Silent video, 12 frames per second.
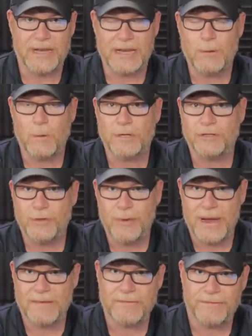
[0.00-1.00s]
anyone to
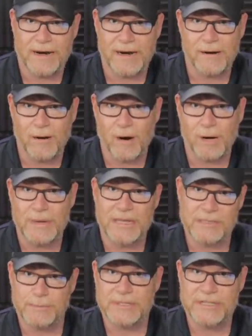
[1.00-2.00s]
have a firearm,
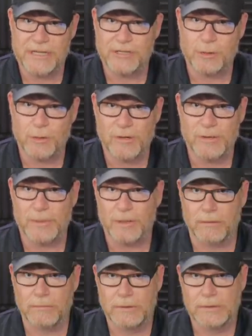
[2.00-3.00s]
as a potential
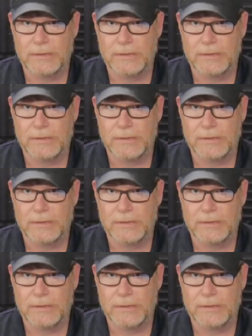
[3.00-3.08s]
criminal.